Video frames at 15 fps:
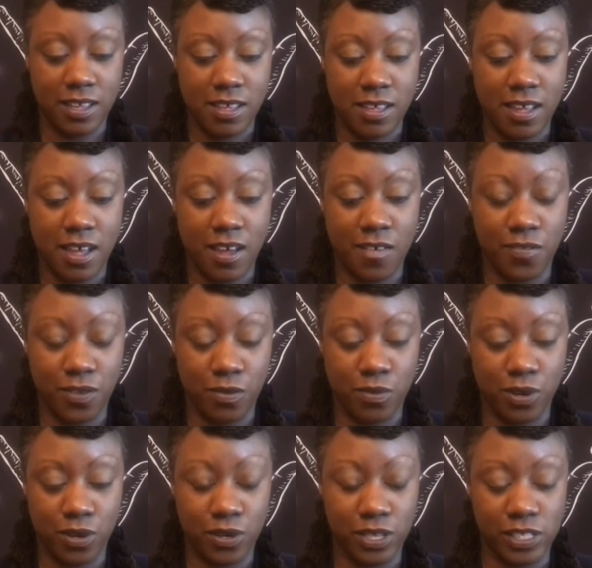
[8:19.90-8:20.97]
of the
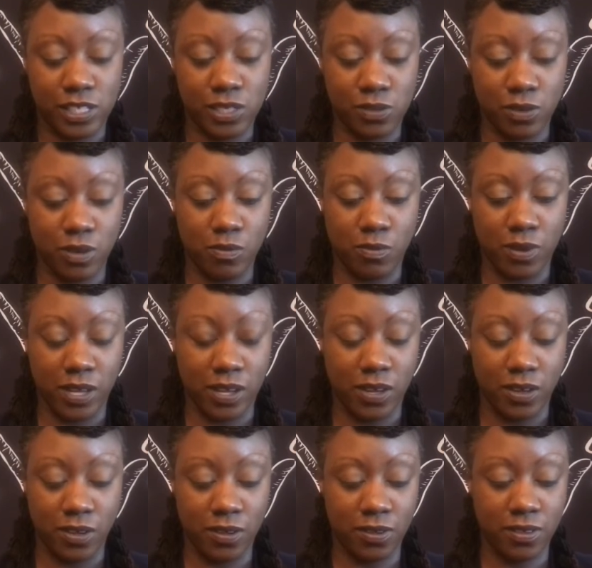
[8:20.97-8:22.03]
world is doing
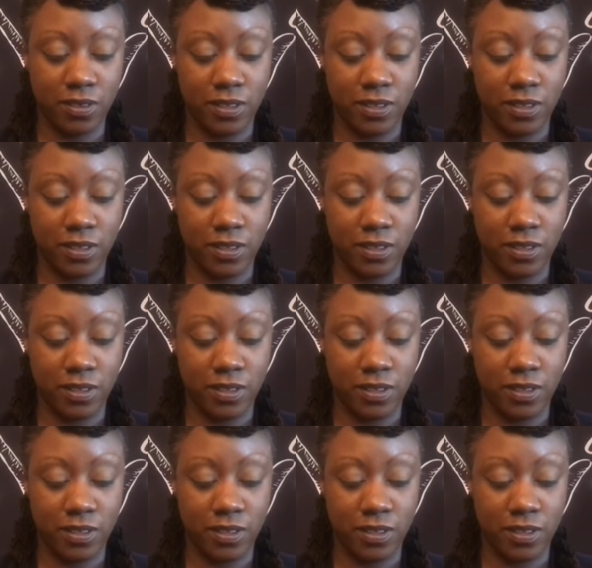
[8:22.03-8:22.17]
well.